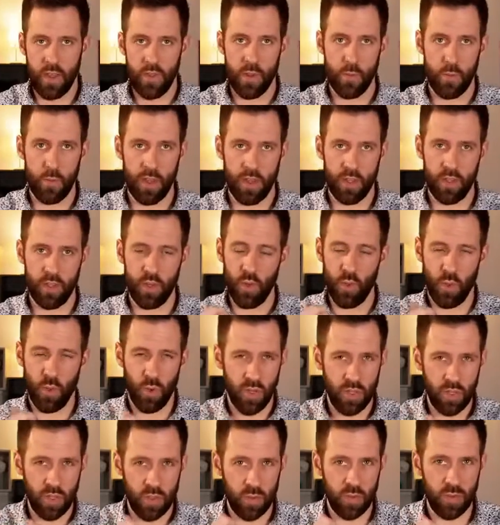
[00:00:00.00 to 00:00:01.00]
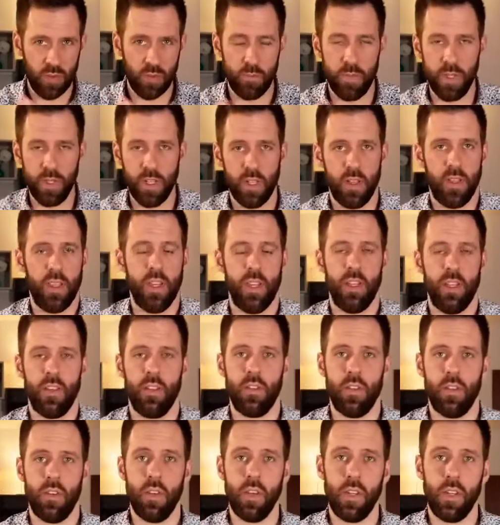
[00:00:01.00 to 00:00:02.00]
in. You want to build that,
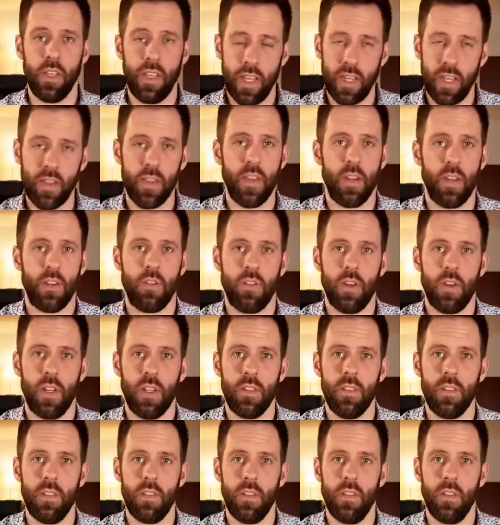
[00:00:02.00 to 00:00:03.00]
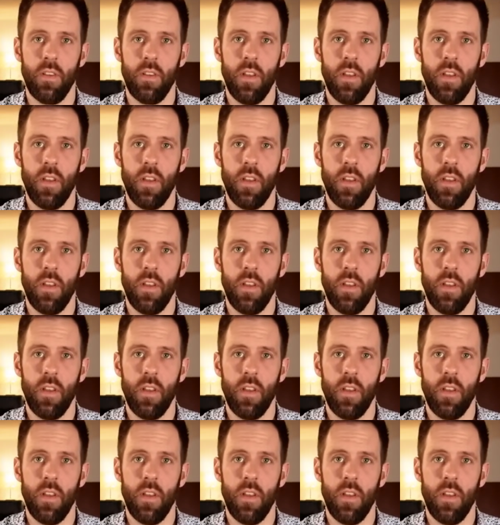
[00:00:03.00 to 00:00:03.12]
get that trust.